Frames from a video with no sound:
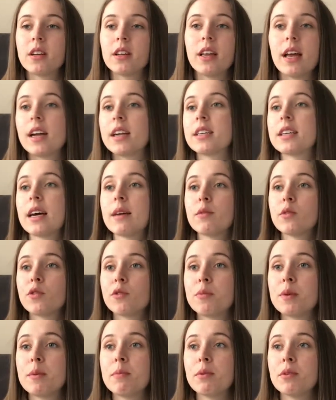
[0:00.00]
A lot of times for
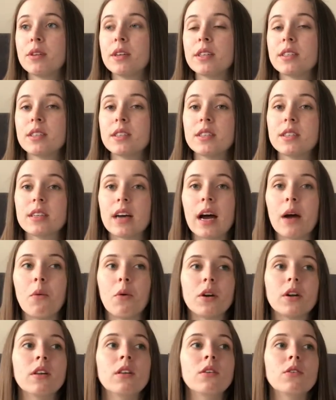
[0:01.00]
people, this is, I
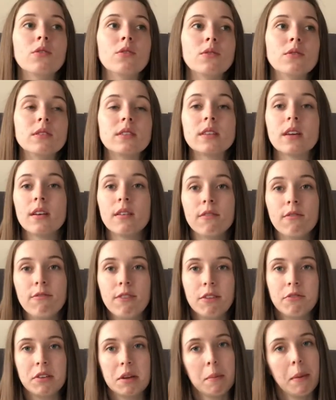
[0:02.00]
want to lose
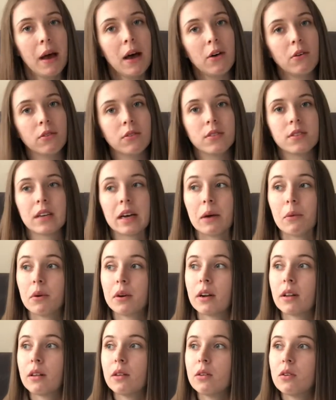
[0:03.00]
50 pounds, I want
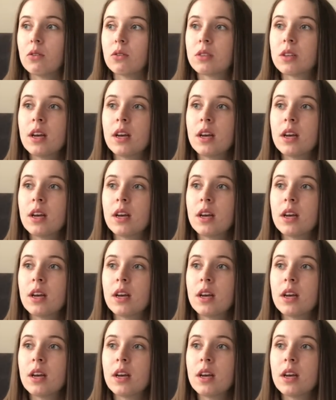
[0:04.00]
to lose